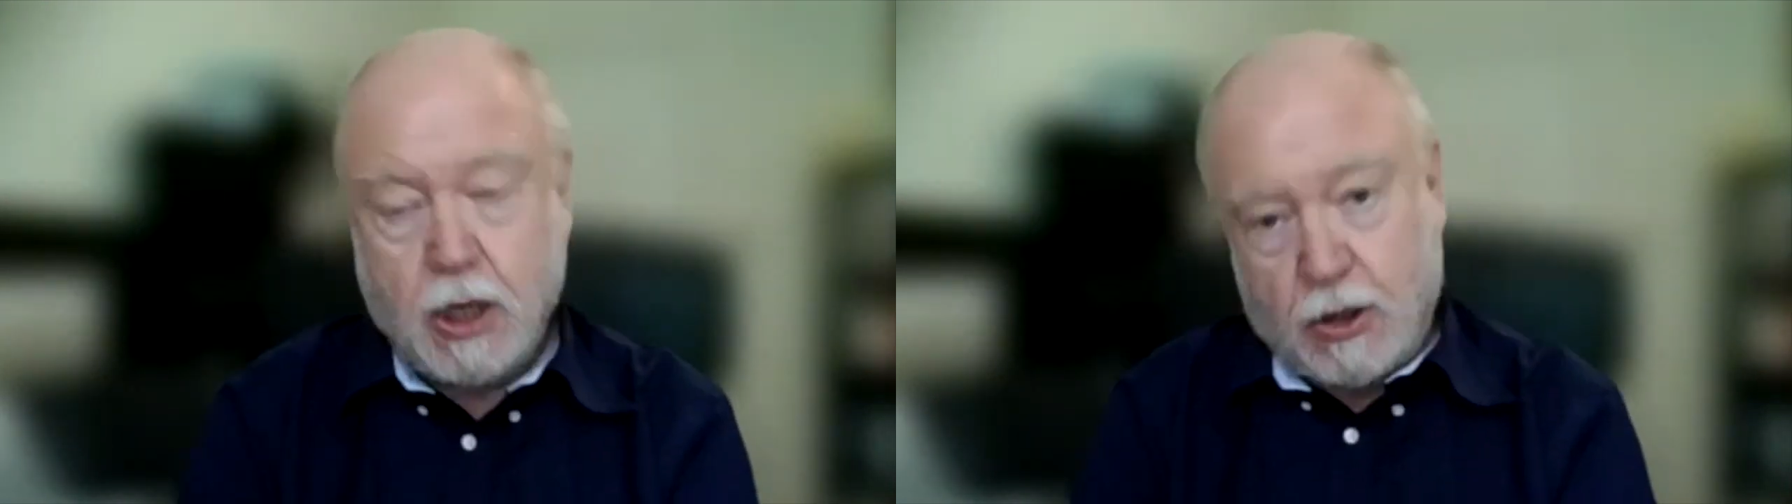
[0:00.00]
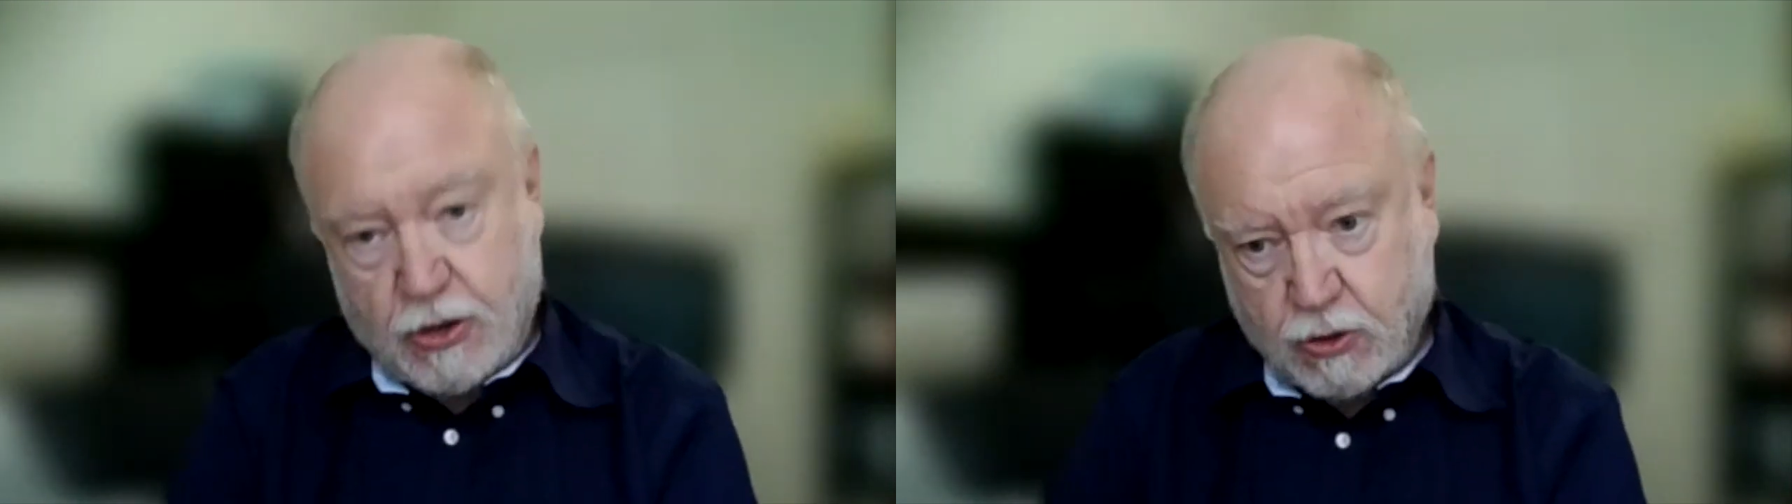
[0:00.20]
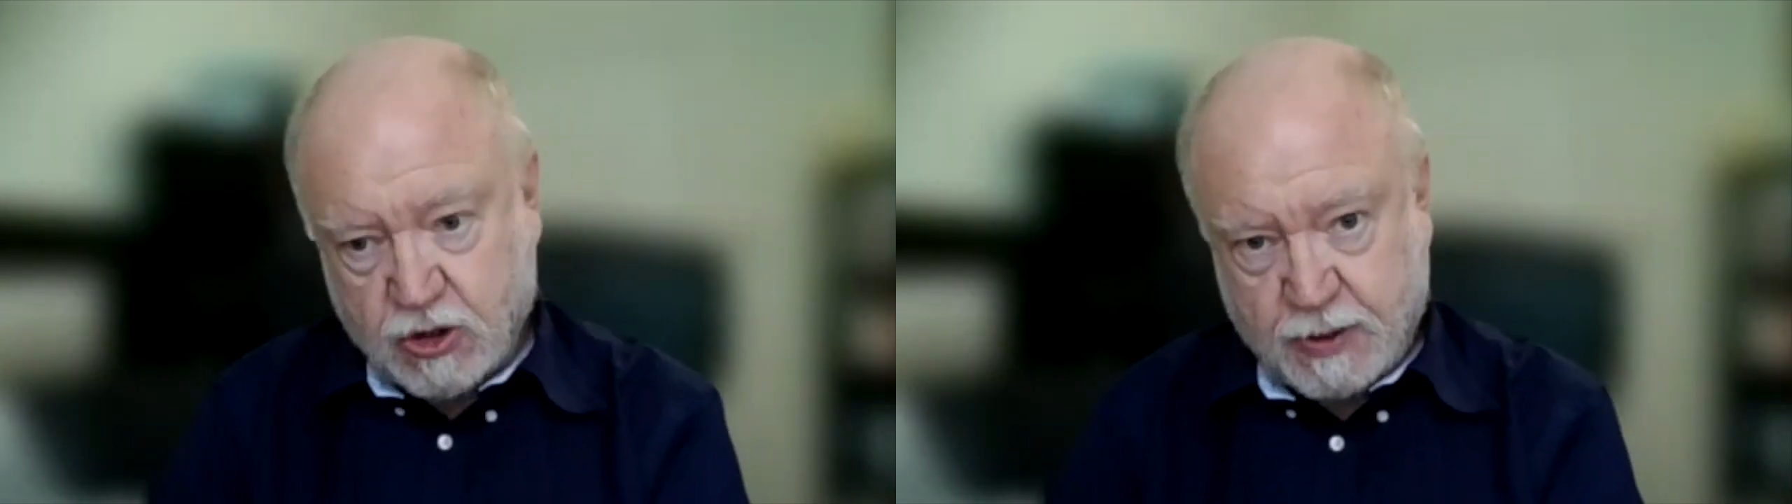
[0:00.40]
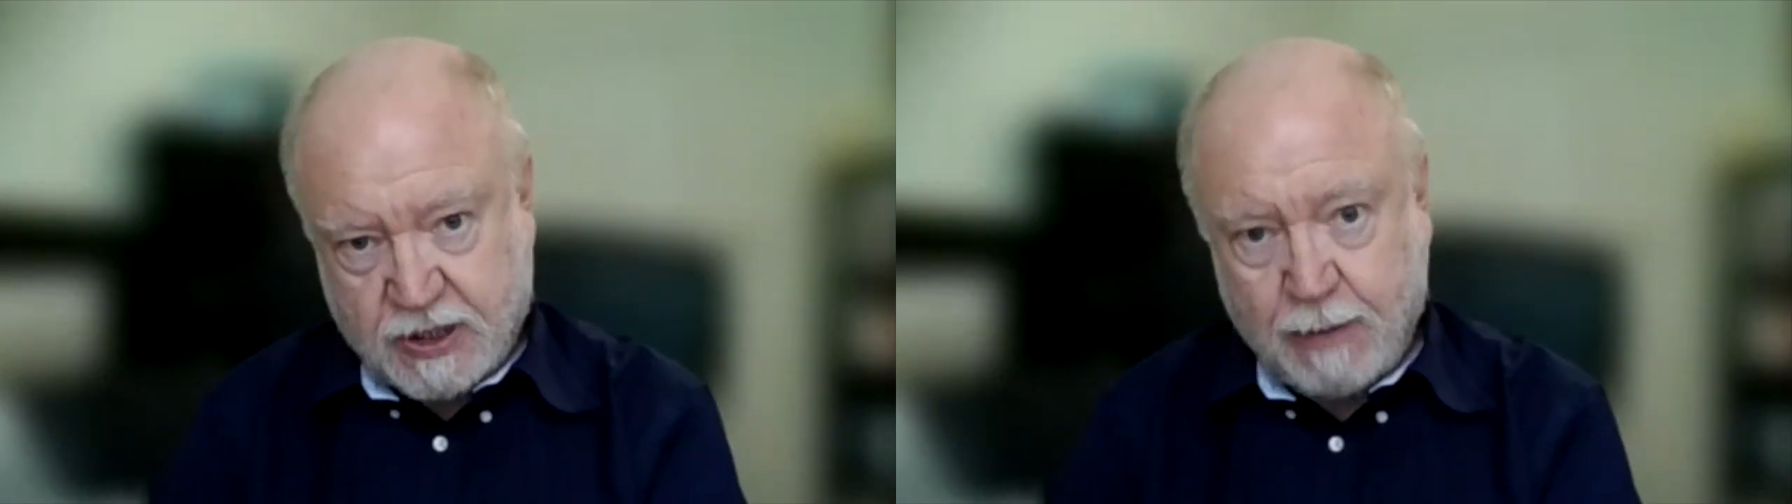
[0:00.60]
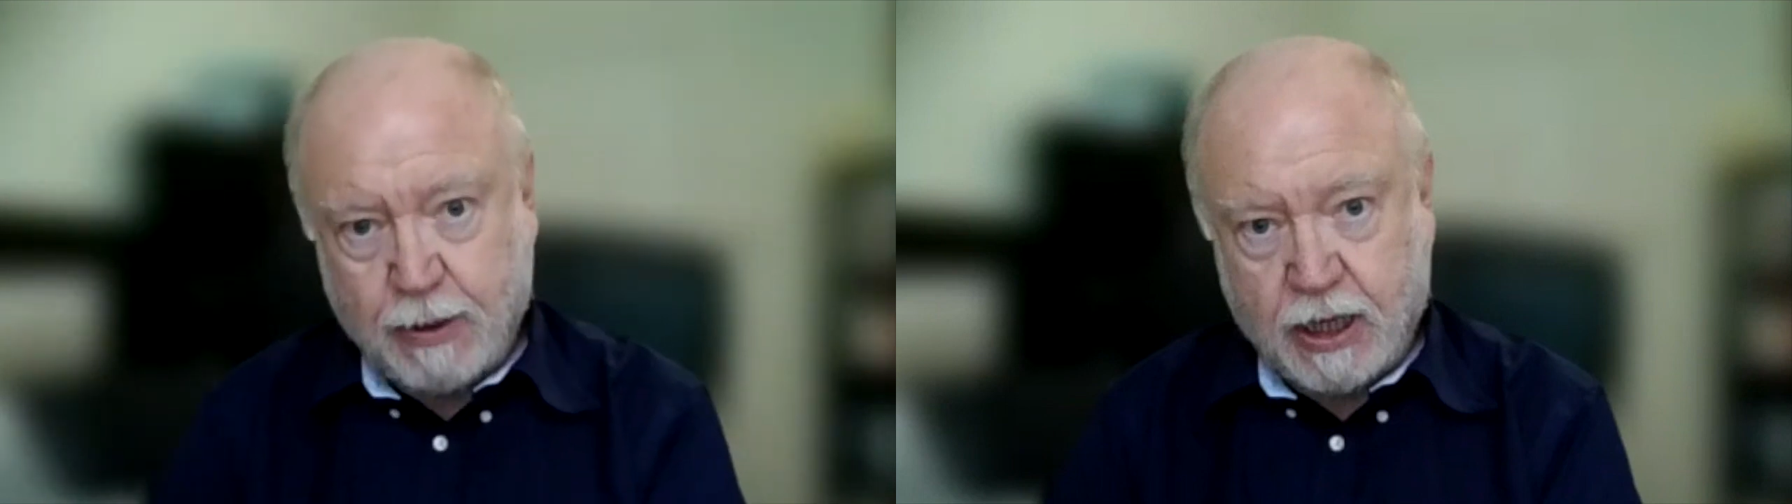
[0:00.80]
And those
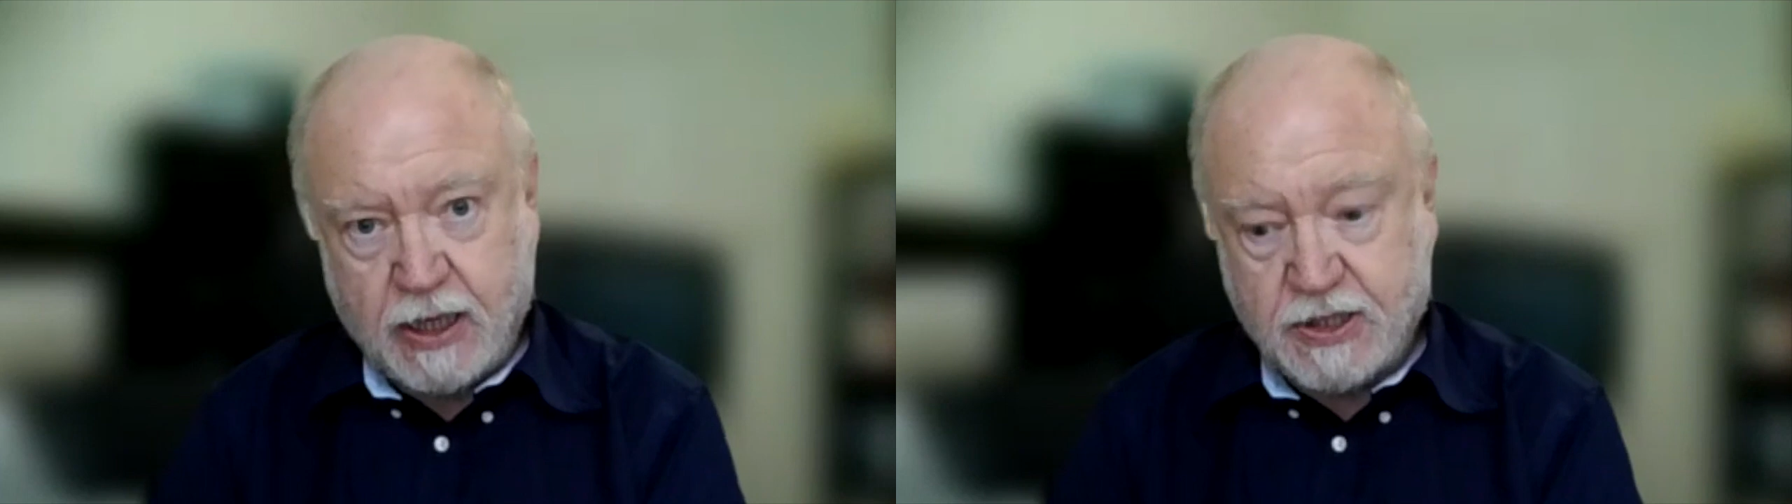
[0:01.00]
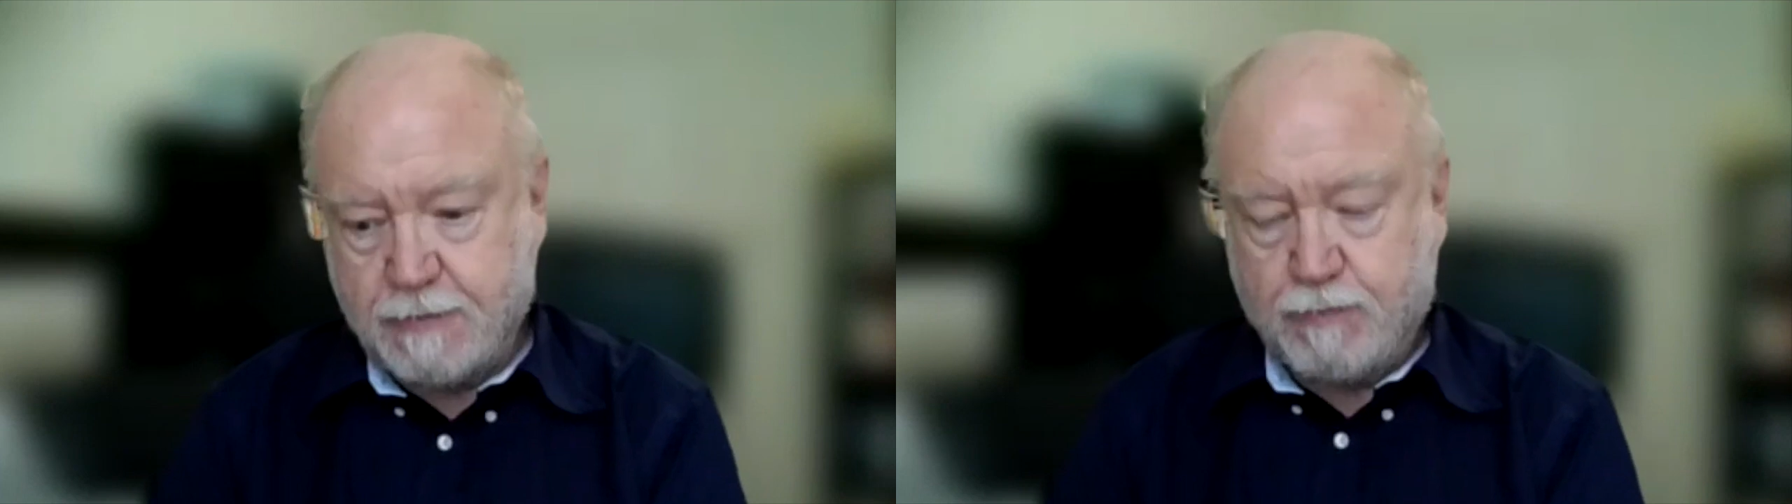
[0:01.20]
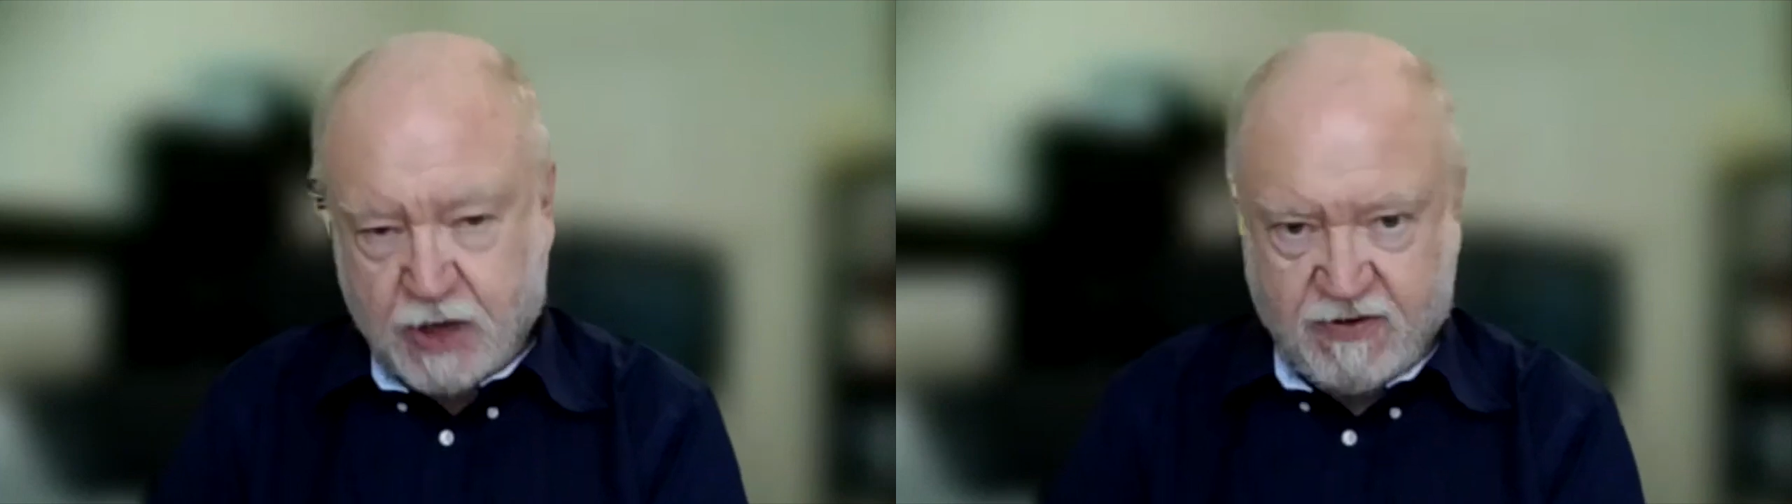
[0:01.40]
metabolites